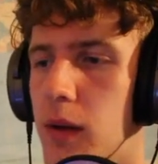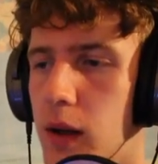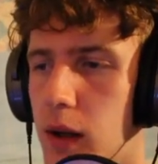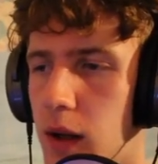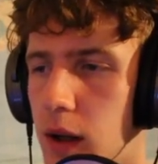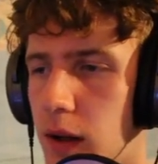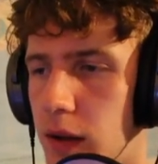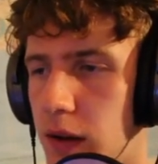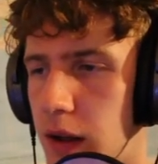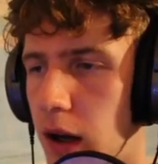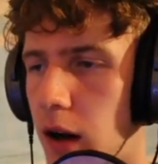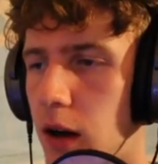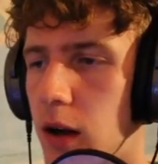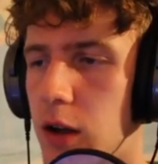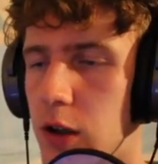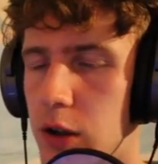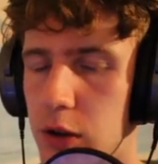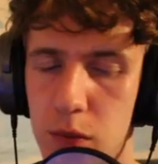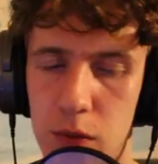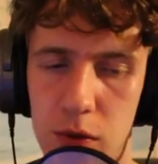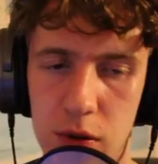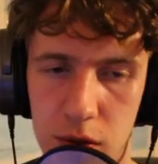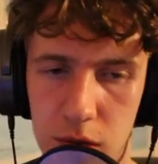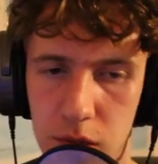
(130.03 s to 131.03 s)
The island was
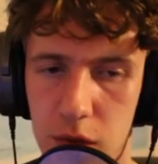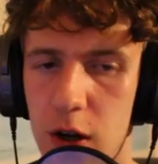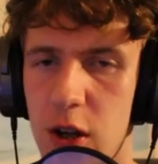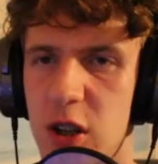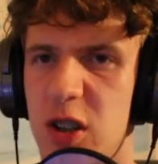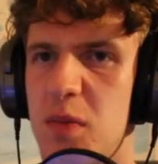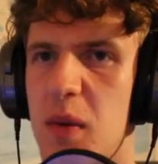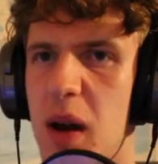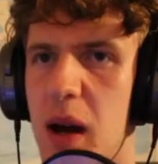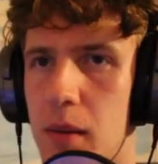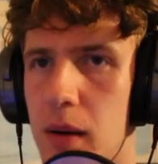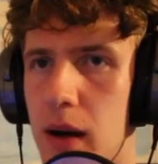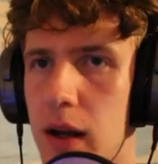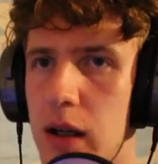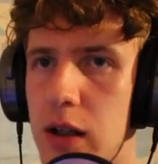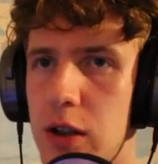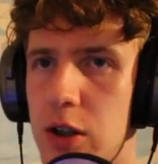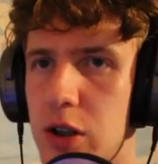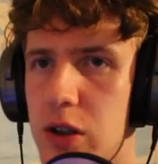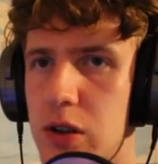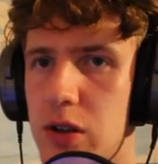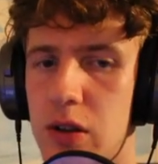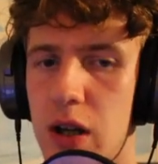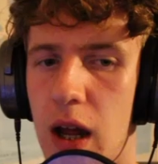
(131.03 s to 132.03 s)
the first map, and it
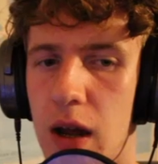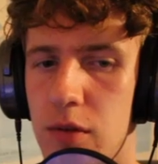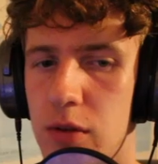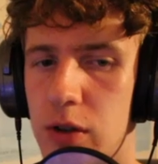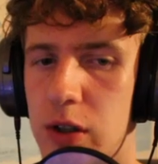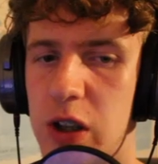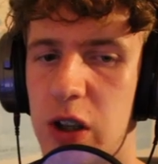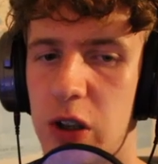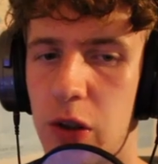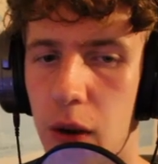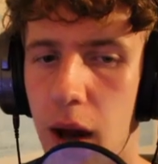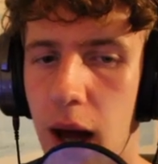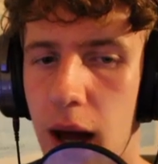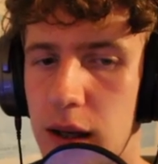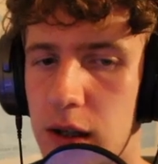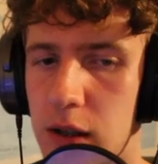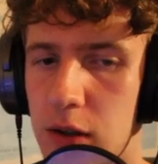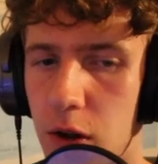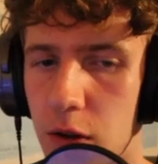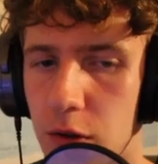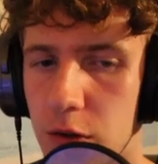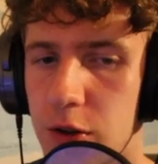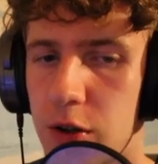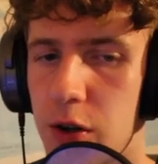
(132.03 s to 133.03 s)
just everything got added
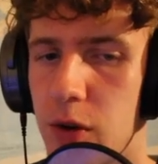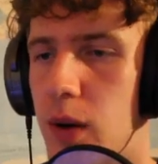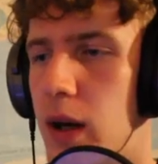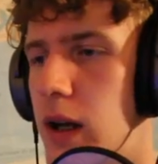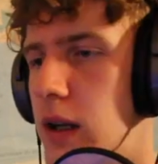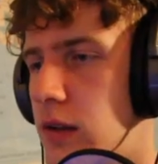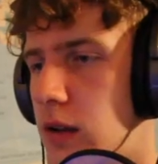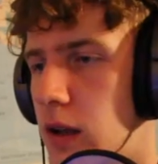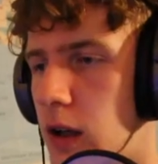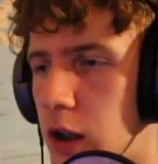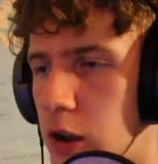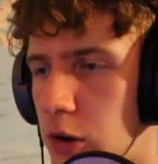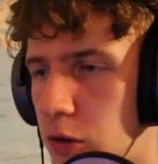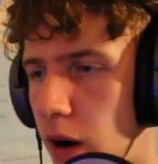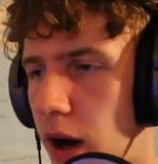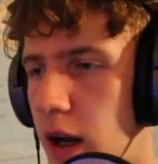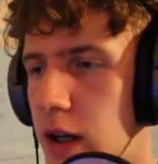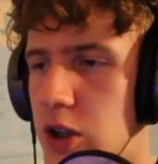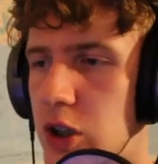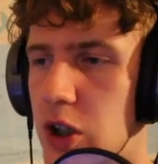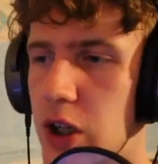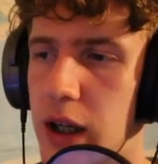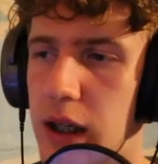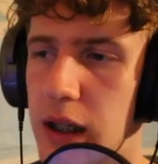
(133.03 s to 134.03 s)
onto it
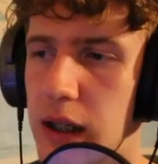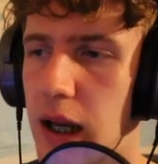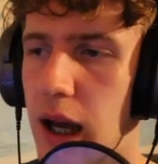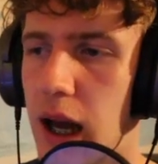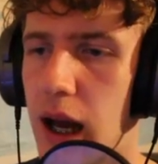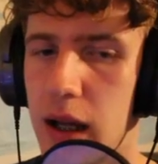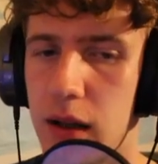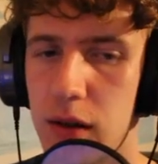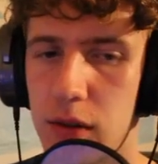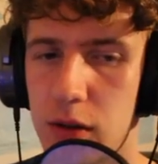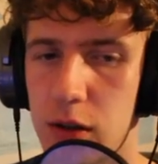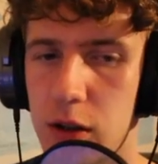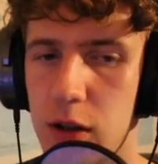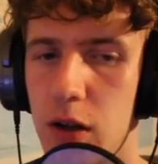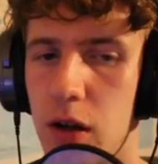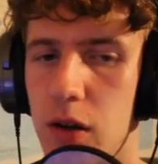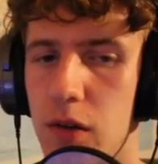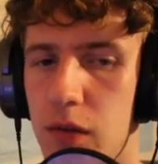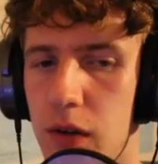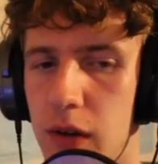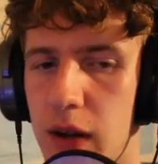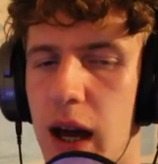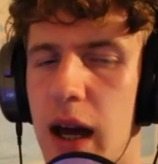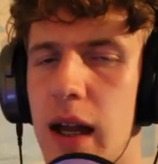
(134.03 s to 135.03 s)
gradually, and you know, for
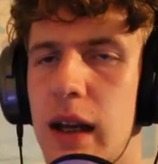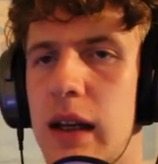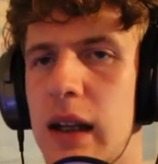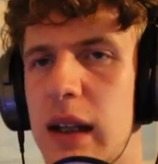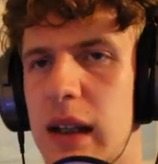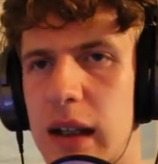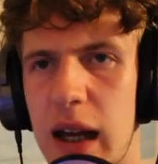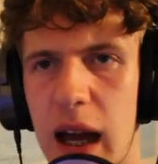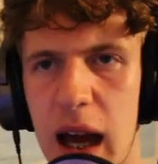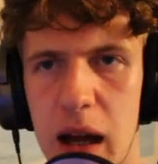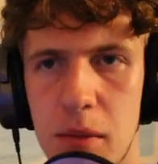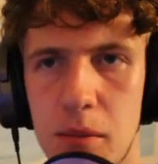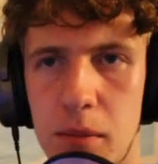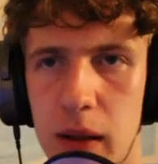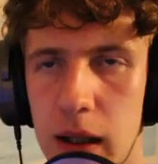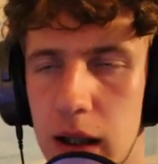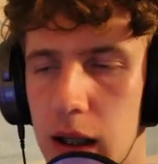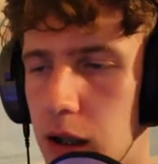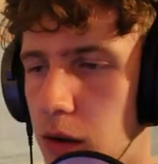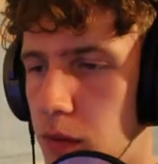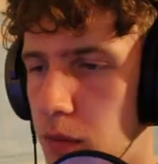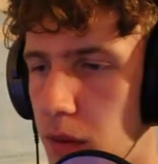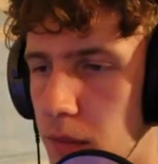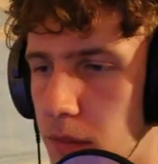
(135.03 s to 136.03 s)
that it can be a little
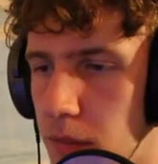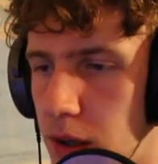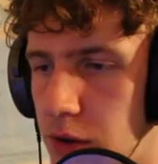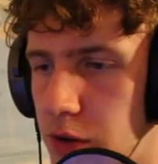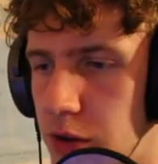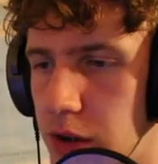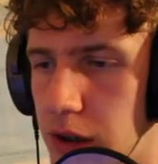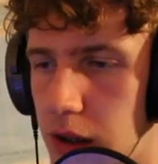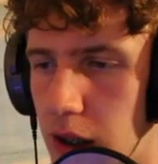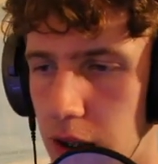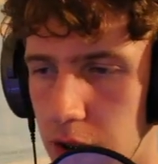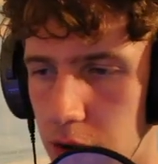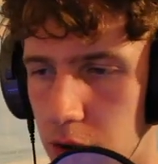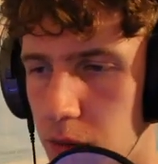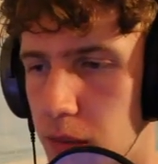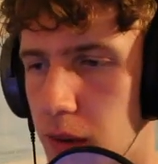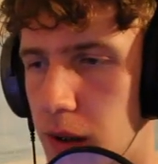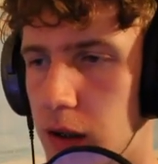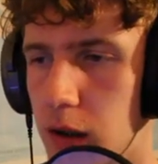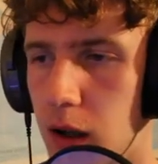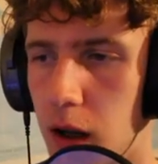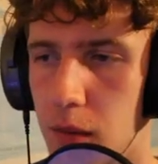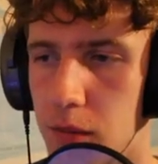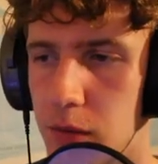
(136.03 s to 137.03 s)
bit messy, a little bit
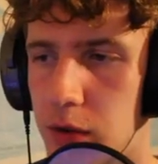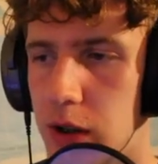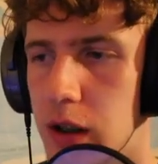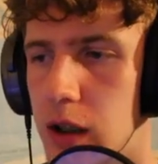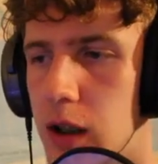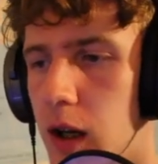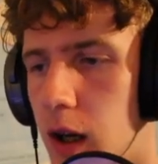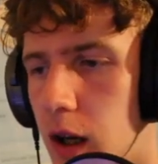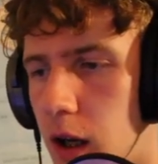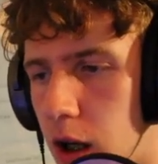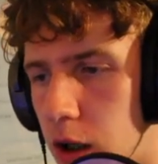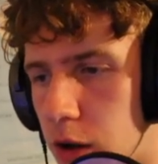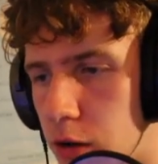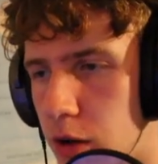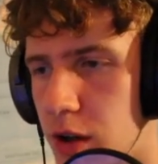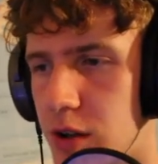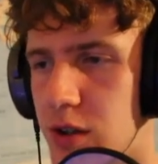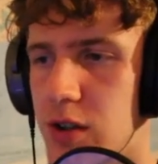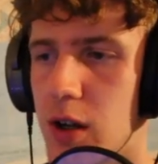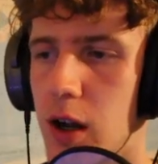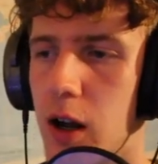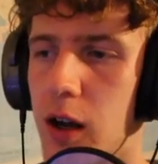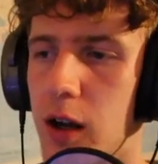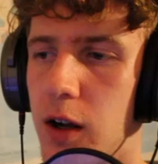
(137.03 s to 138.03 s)
clumsy.
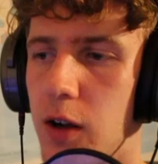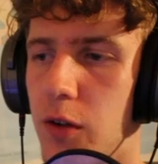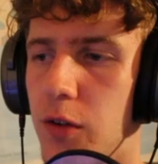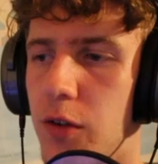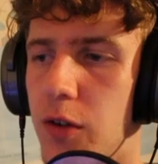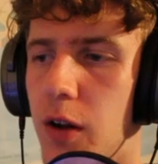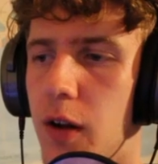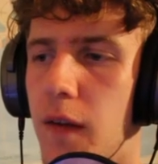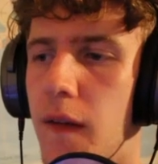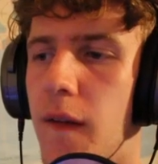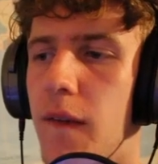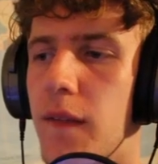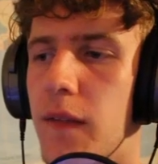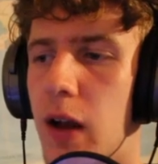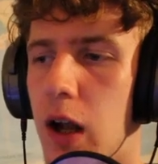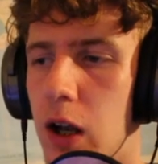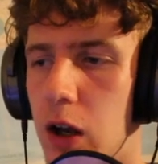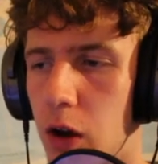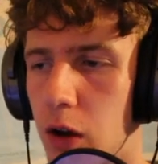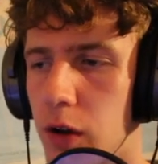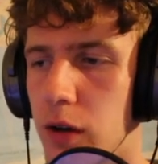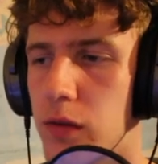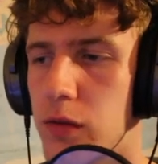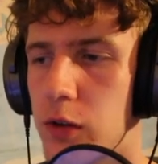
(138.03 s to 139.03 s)
Crystal Isles, a lot
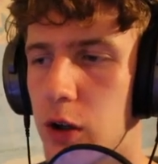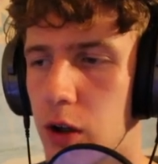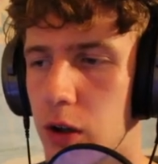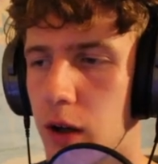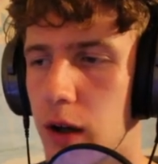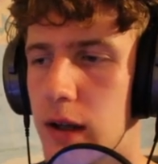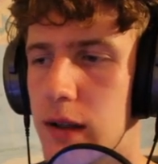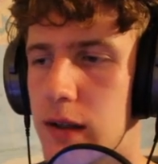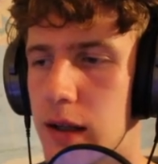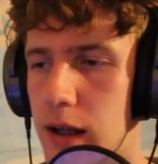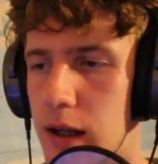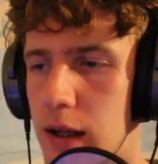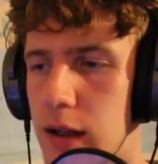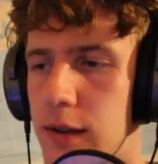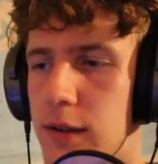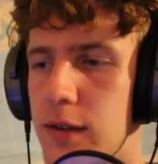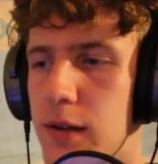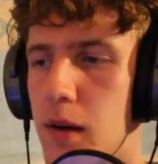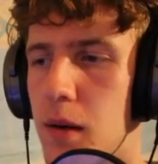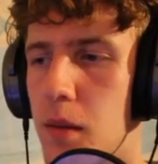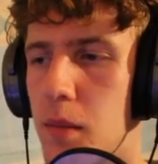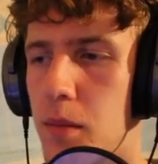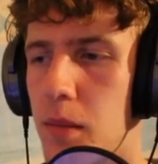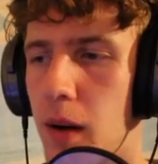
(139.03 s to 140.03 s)
of good ideas,
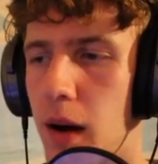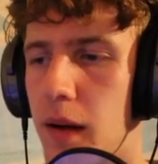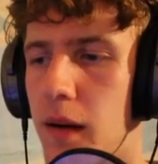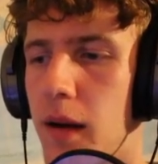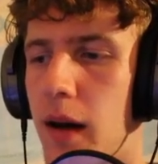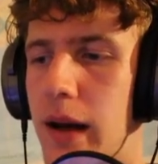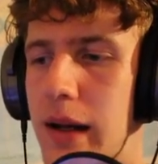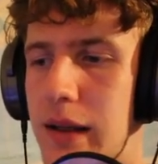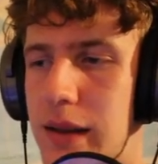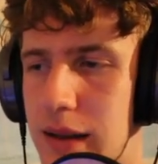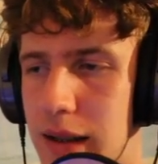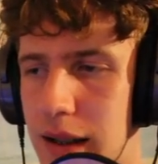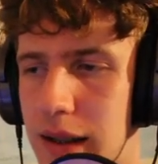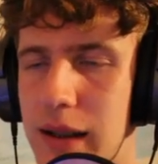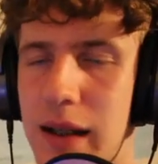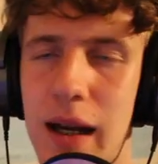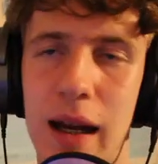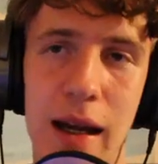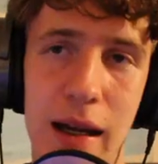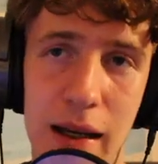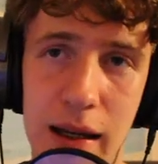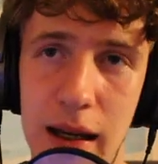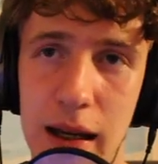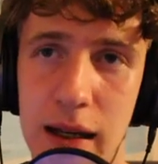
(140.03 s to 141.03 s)
but I think it
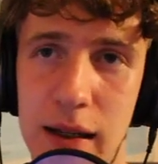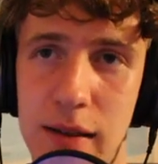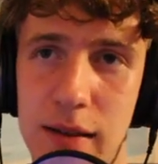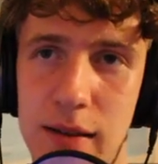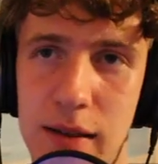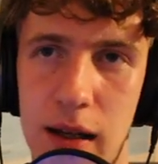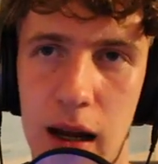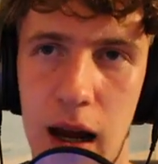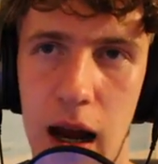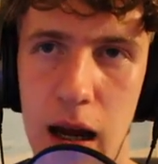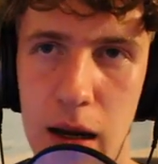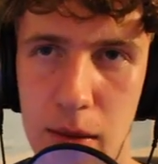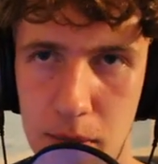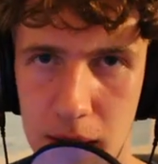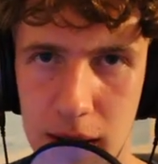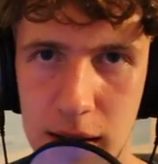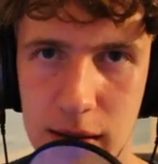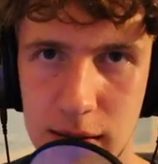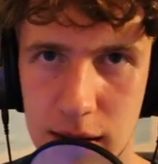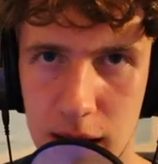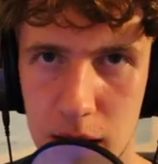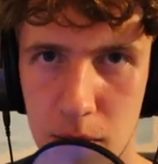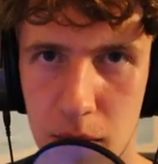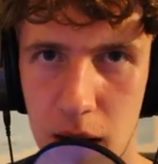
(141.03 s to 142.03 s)
is a B
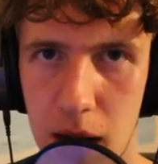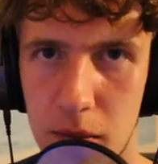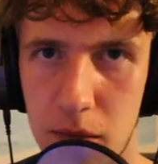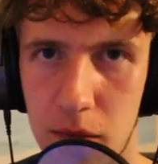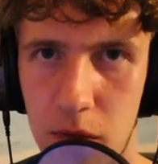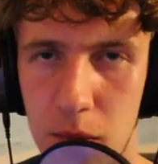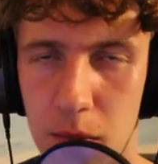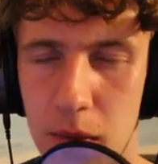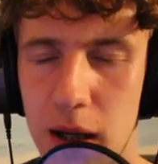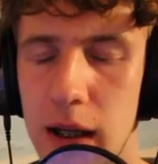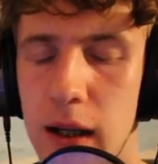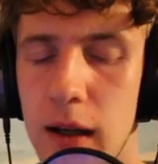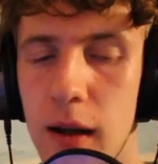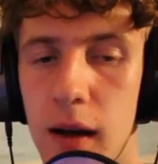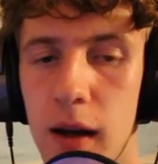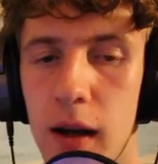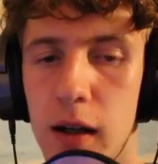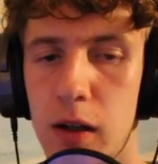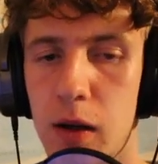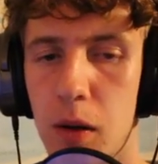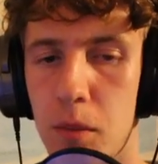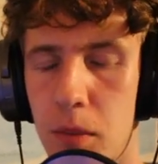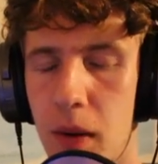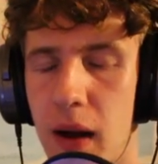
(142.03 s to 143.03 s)
tier map for me
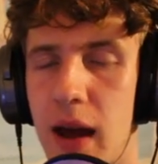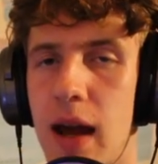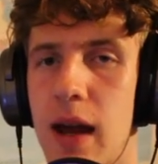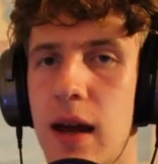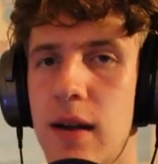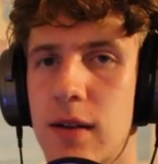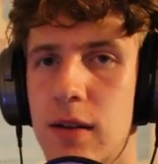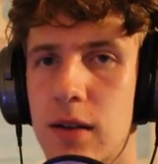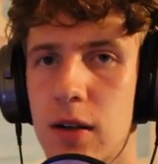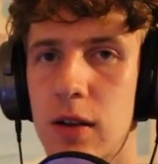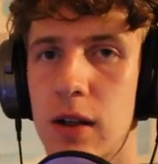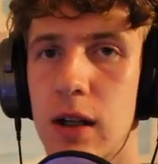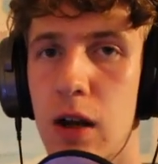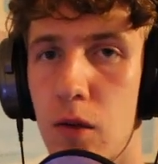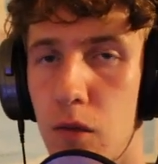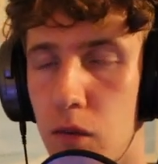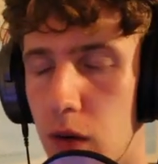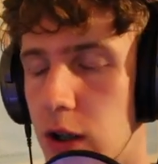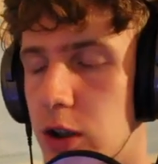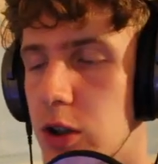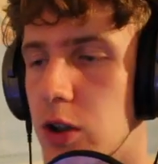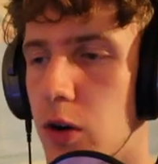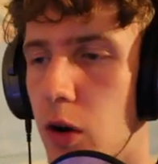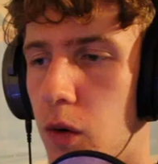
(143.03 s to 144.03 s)
compared to the
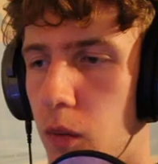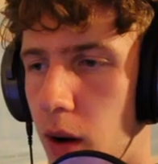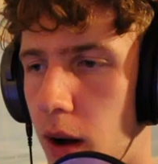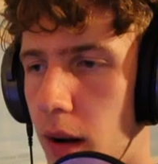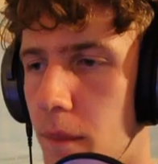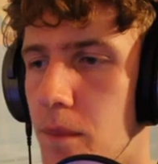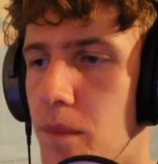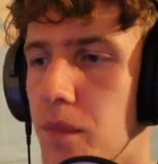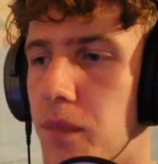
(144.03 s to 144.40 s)
original one.